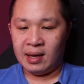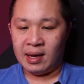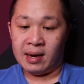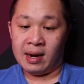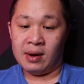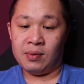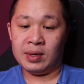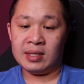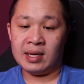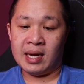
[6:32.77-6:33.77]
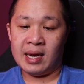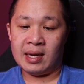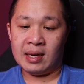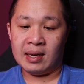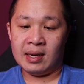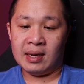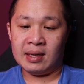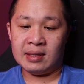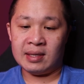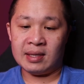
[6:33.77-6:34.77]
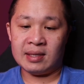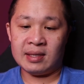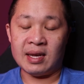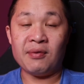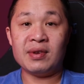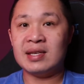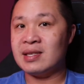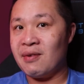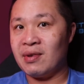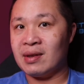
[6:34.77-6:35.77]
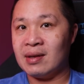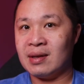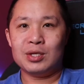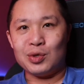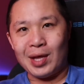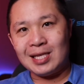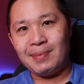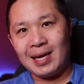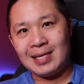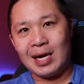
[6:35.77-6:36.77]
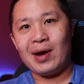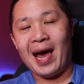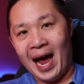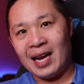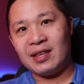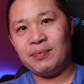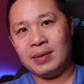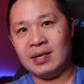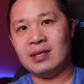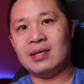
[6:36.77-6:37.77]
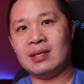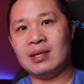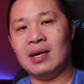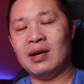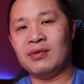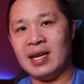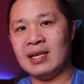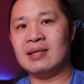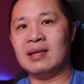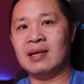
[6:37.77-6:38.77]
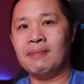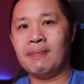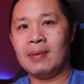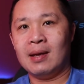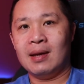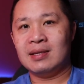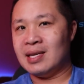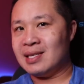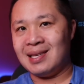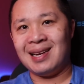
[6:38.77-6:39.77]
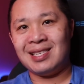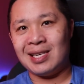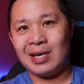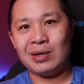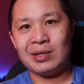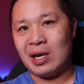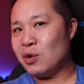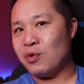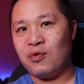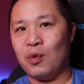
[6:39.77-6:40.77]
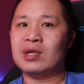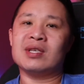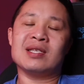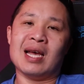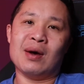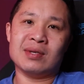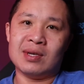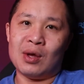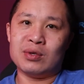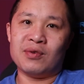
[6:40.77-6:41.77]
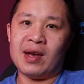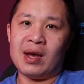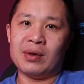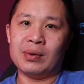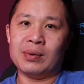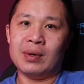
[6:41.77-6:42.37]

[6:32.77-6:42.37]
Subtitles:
And now we sit at 677. So that's my entire active position of Tesla. 69 shares at over $46,000 of value.